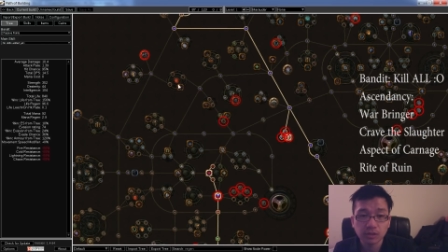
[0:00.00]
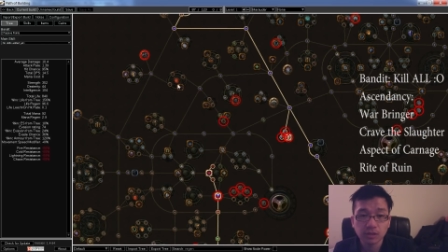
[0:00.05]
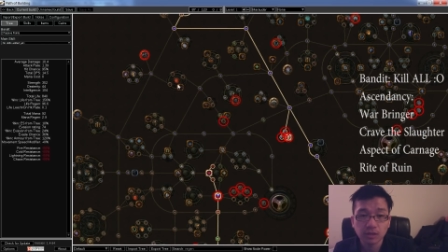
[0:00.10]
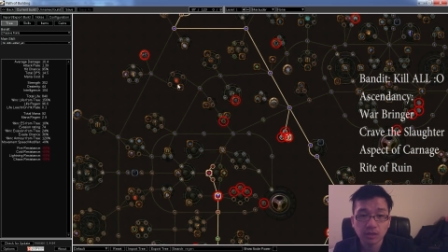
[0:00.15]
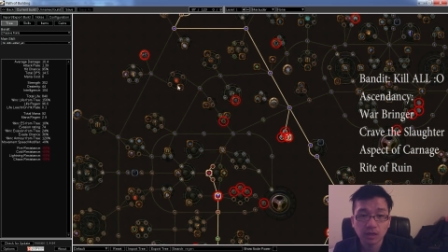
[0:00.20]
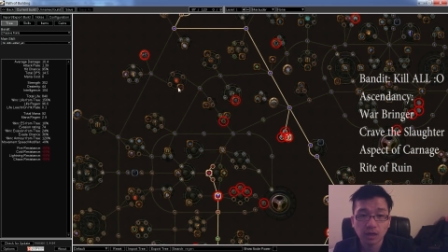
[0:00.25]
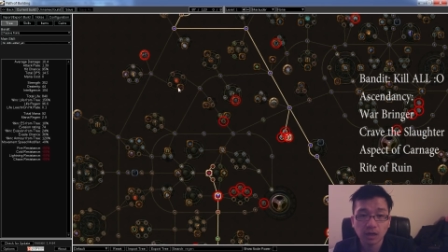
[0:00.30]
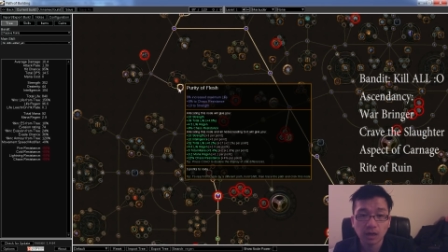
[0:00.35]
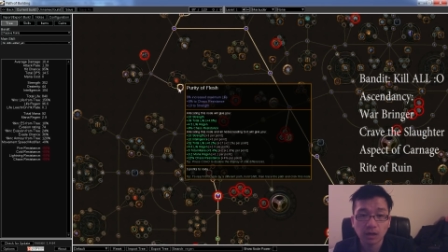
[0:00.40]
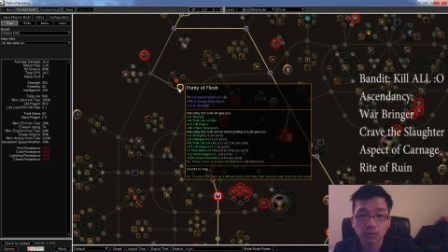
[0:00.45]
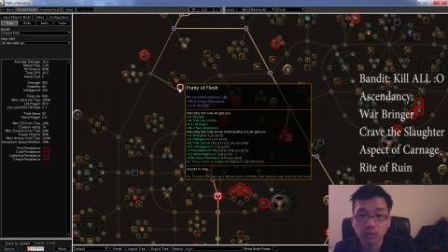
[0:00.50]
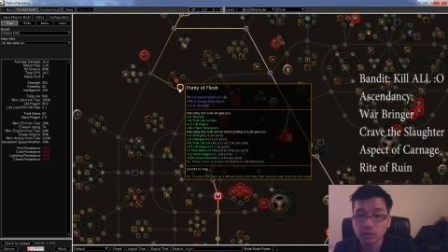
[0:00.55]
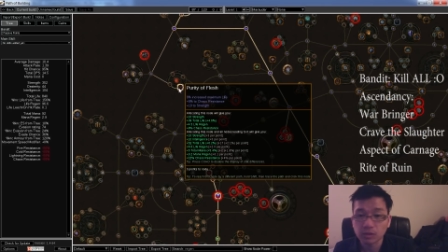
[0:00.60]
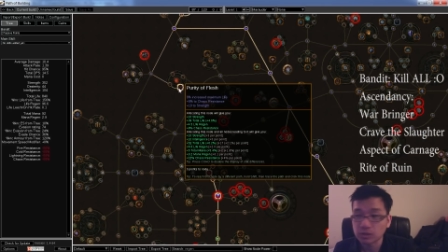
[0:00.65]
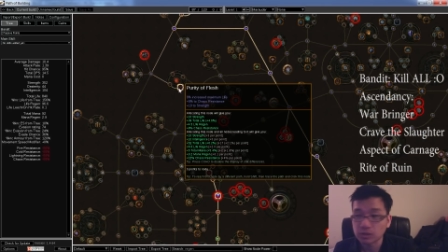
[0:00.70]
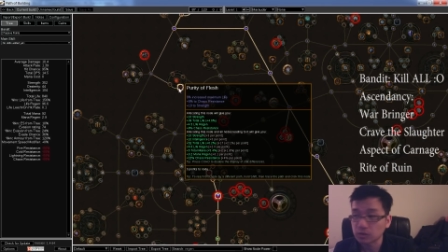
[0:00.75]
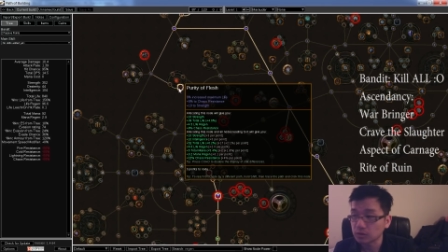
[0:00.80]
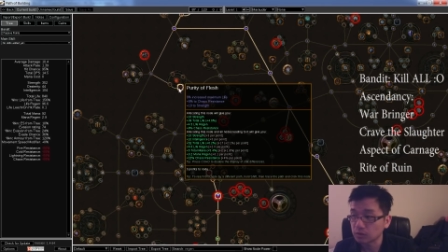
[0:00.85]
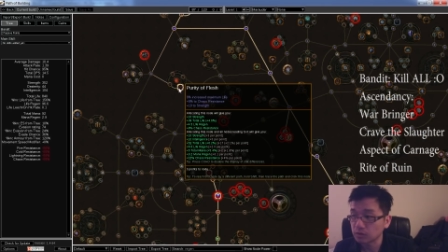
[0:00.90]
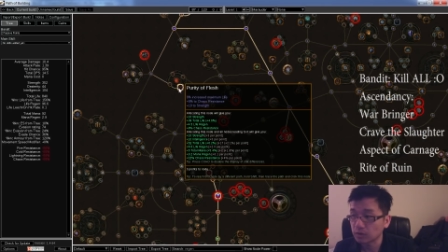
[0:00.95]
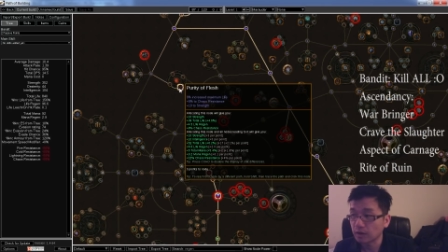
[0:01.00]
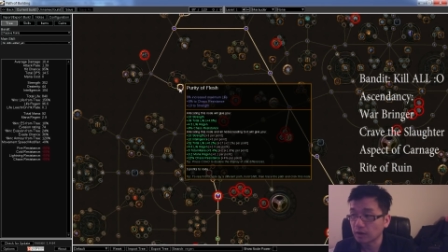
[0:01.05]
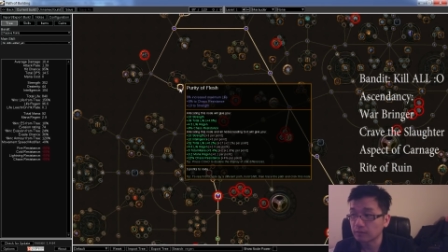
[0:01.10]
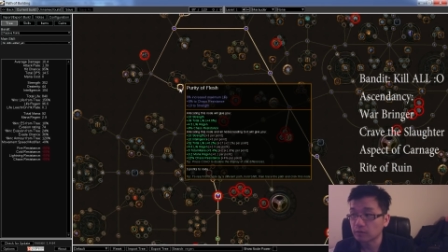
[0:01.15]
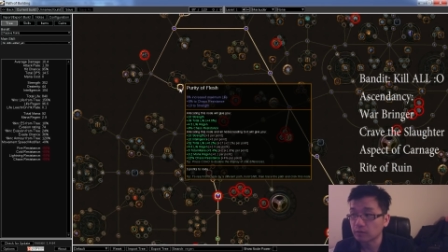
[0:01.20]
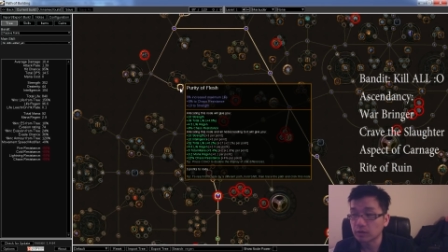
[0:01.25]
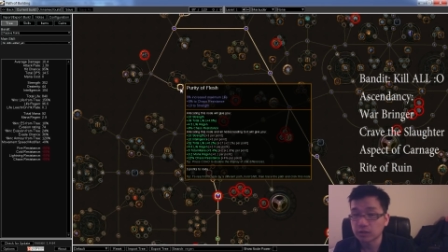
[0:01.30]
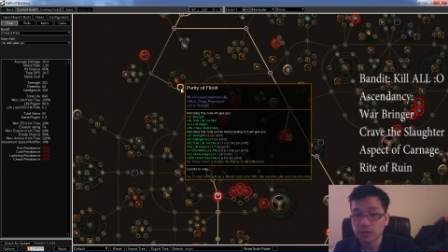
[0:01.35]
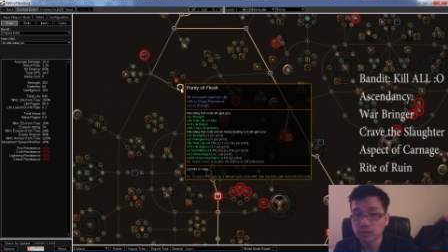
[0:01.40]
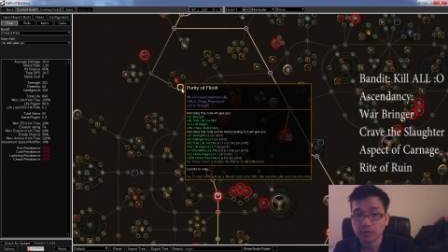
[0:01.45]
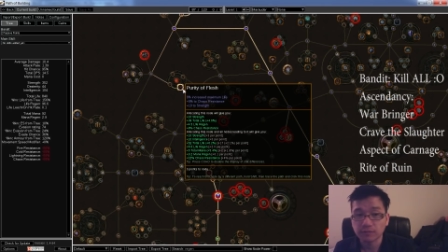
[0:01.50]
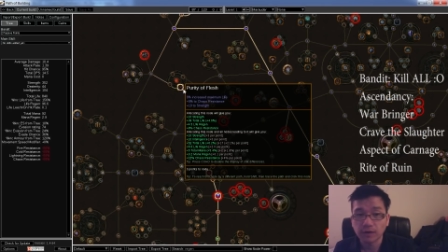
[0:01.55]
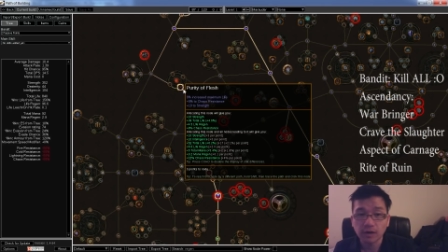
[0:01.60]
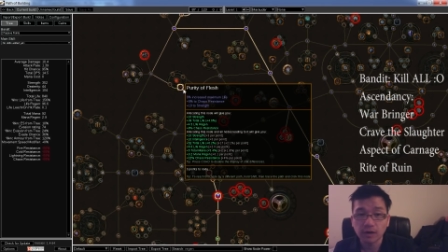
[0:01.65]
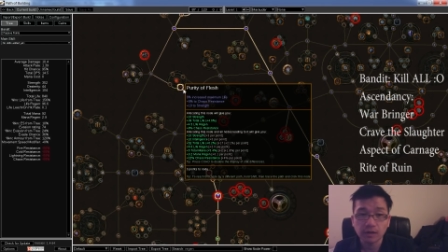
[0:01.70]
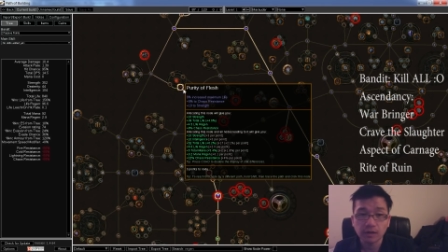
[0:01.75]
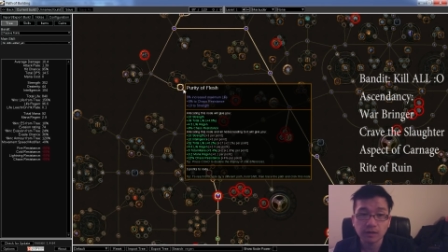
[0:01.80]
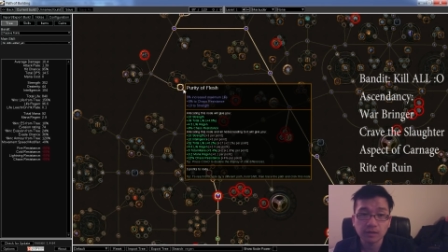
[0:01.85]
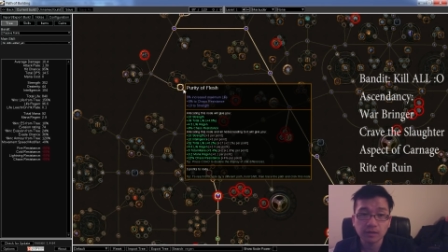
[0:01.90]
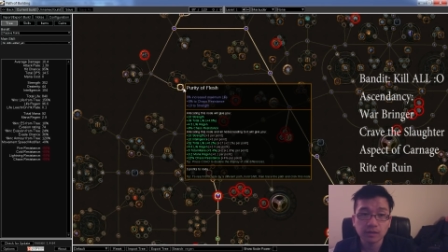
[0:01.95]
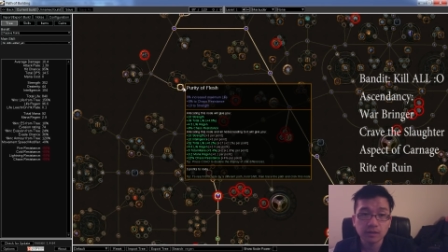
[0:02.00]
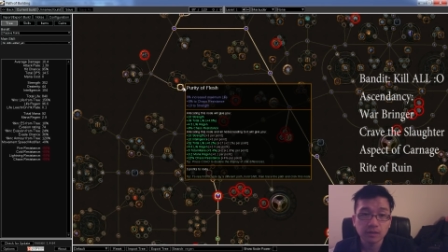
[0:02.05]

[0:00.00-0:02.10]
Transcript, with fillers: Uh, once you do have righteous fire,